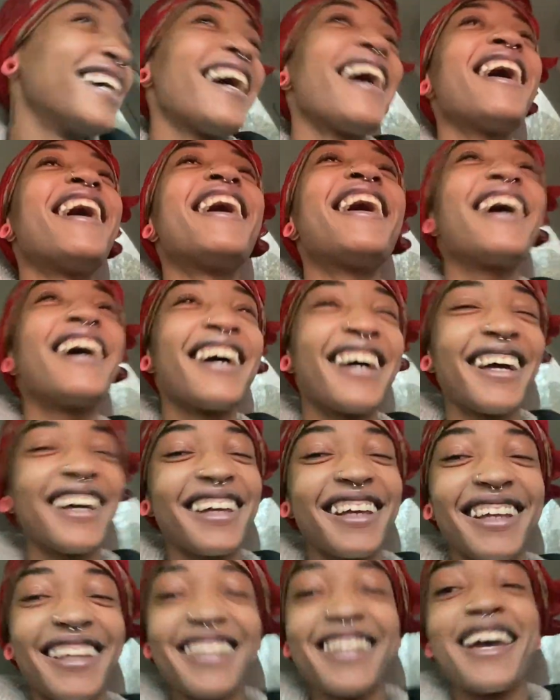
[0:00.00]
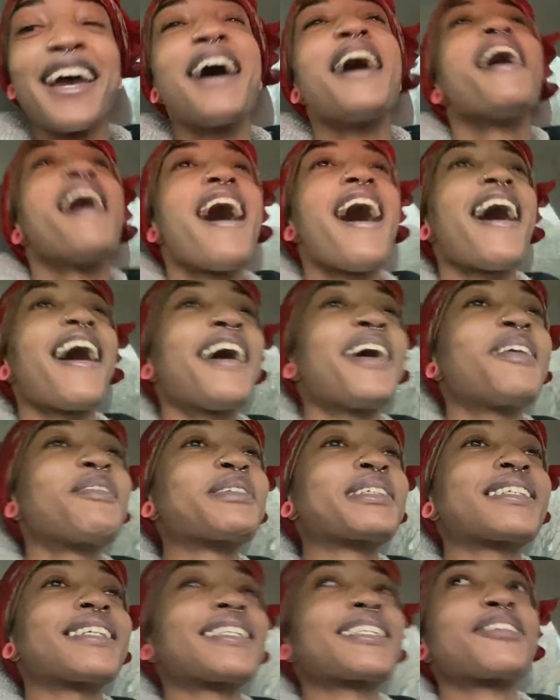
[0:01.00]
I'm
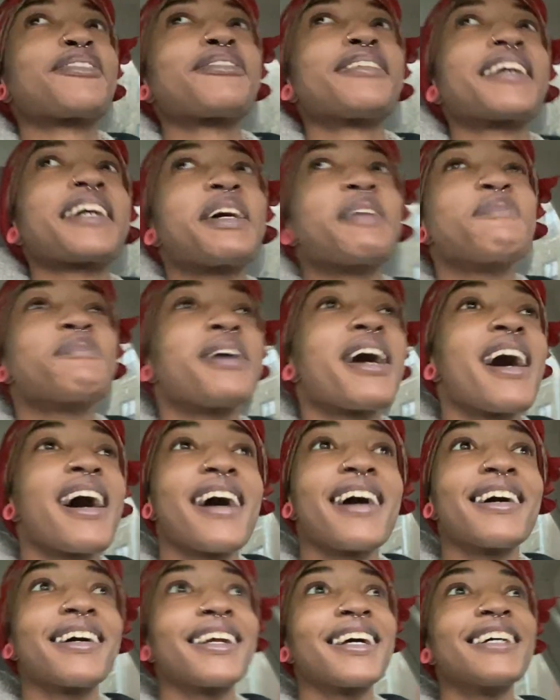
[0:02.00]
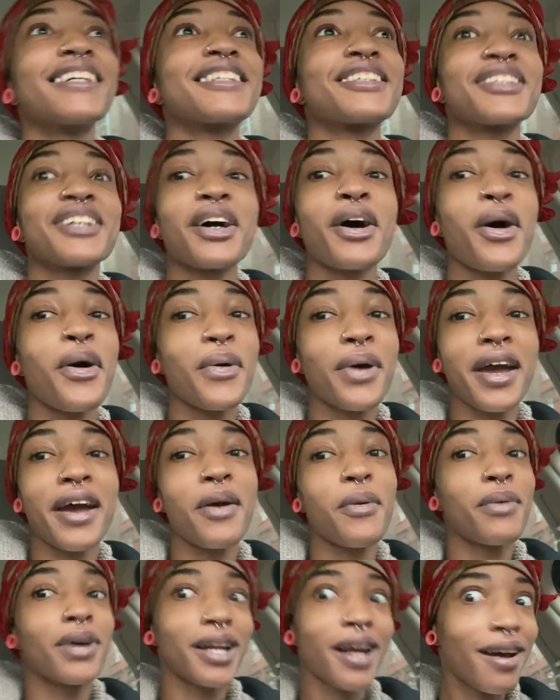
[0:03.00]
such a fucking pothead. It's okay,
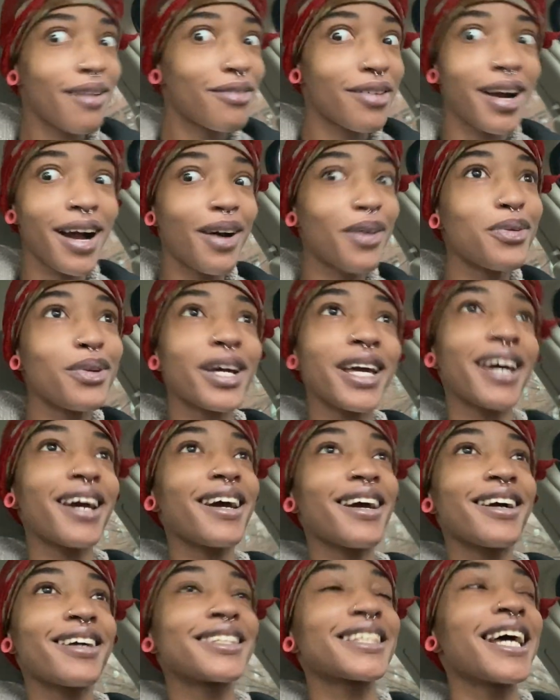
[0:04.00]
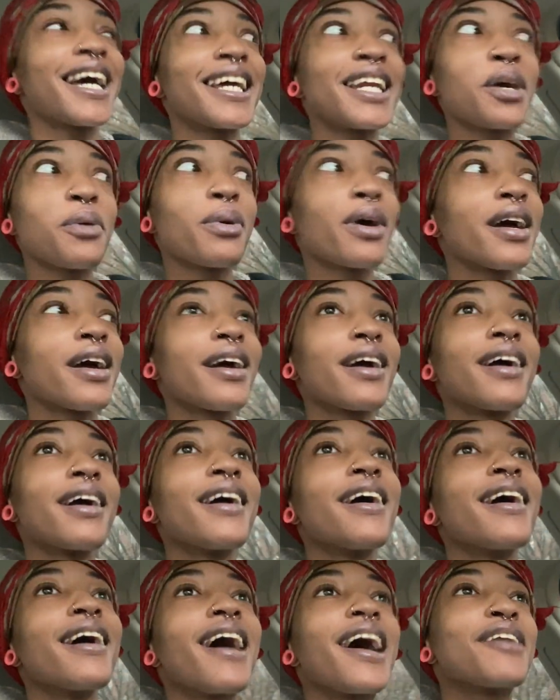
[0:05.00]
whatever. Who cares? Anyway,
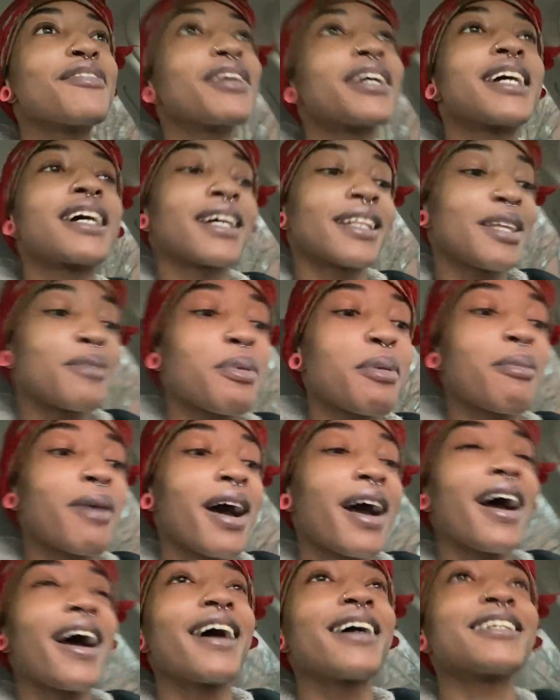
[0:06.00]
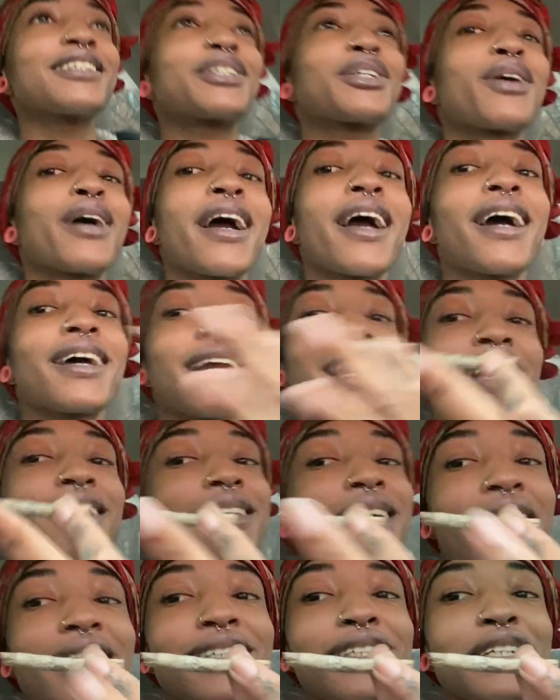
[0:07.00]
I found a clip in my ashtray and I
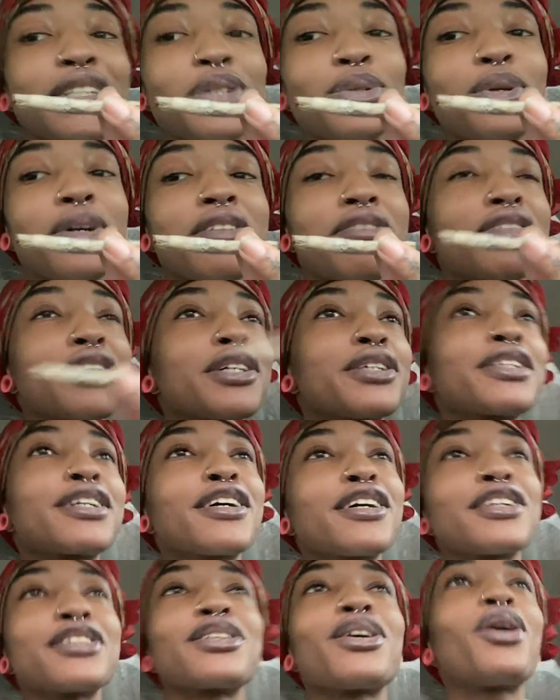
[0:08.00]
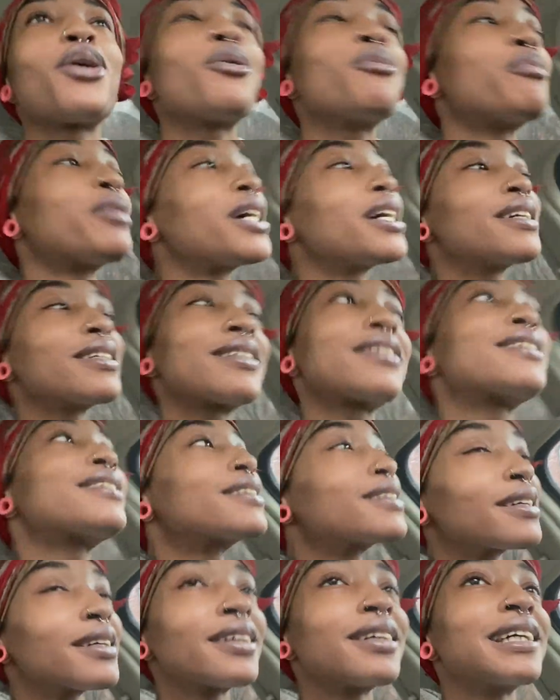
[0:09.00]
attached it to a filter, so bitch
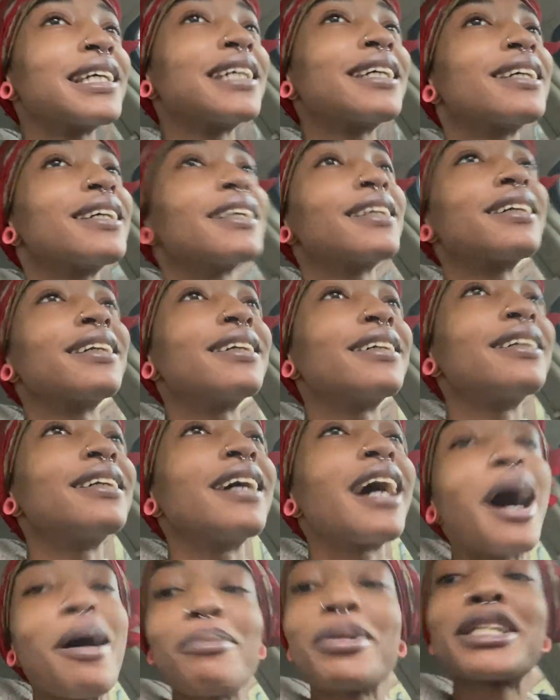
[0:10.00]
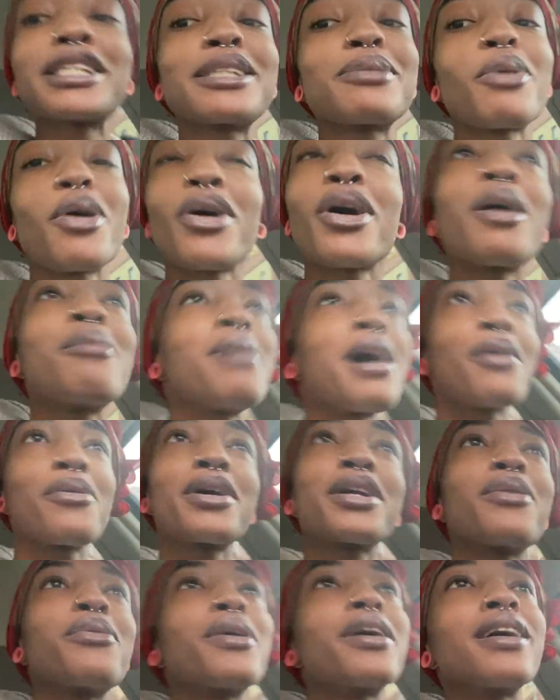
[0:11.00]
I'm gonna smoke on my way
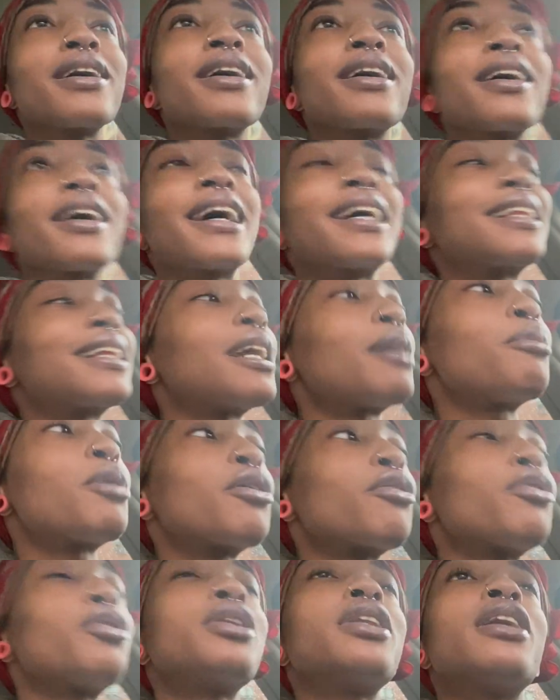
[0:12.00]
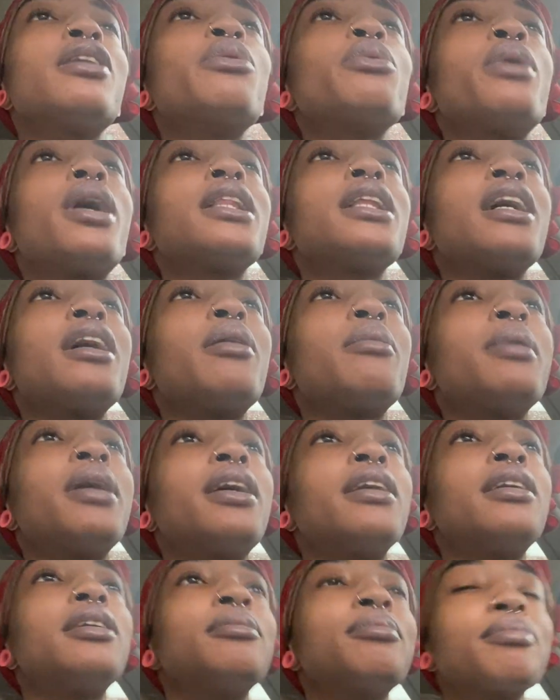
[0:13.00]
to work and then I'm gonna roll up while in 600